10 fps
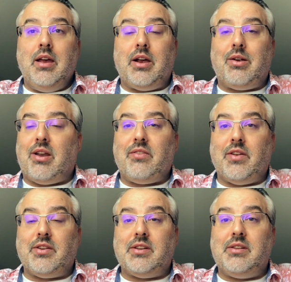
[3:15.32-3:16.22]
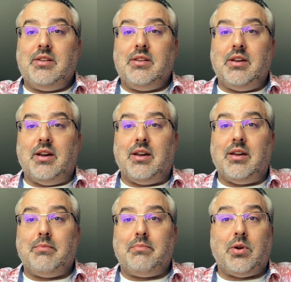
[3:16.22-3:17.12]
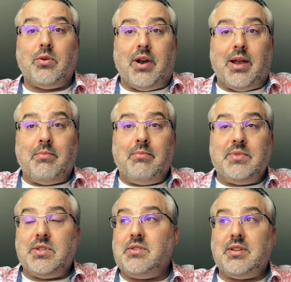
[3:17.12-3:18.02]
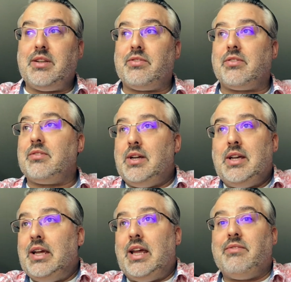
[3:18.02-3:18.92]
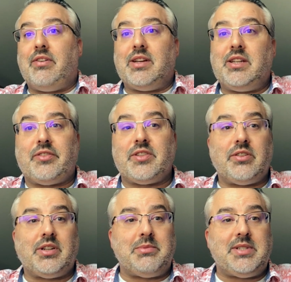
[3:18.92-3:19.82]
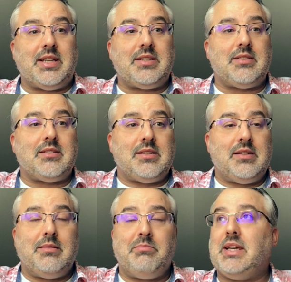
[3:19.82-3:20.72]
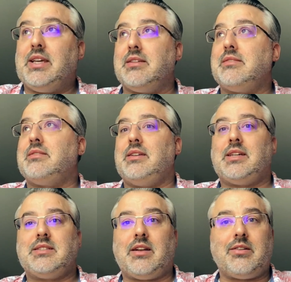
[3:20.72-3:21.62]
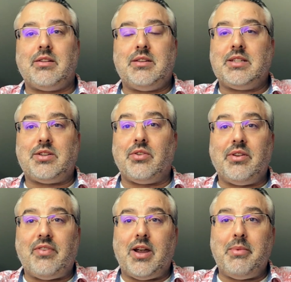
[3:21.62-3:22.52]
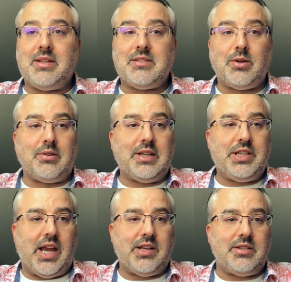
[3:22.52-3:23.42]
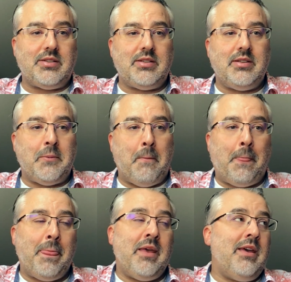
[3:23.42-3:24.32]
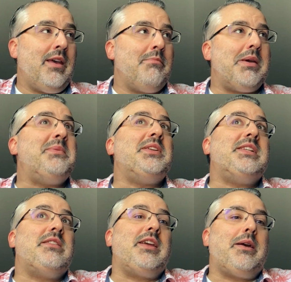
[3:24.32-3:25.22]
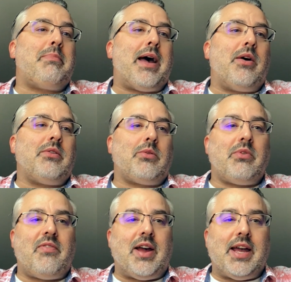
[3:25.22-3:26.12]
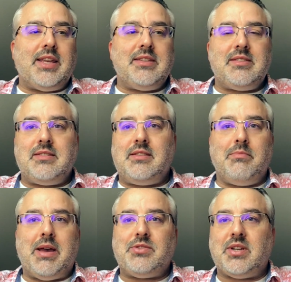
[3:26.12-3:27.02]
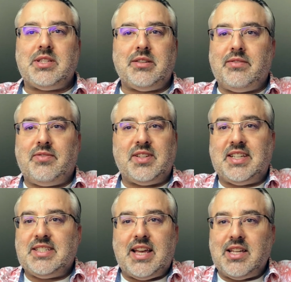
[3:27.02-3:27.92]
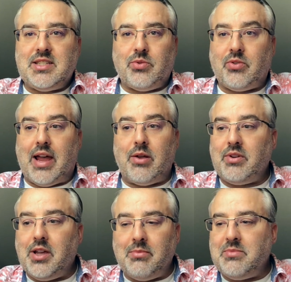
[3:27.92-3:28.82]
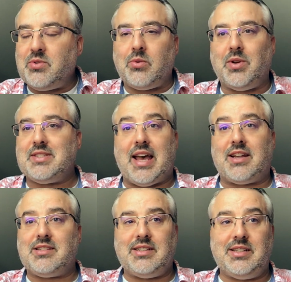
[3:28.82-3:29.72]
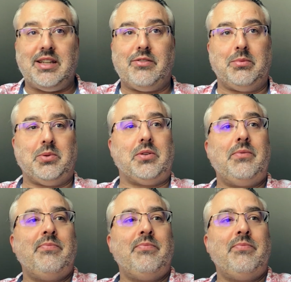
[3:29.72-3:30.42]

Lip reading: a grant-funded program to deliver in very different circumstances because the external environment's totally changed. Maybe you need to think about or revise your metrics of success or outcomes, or what's actually deliverable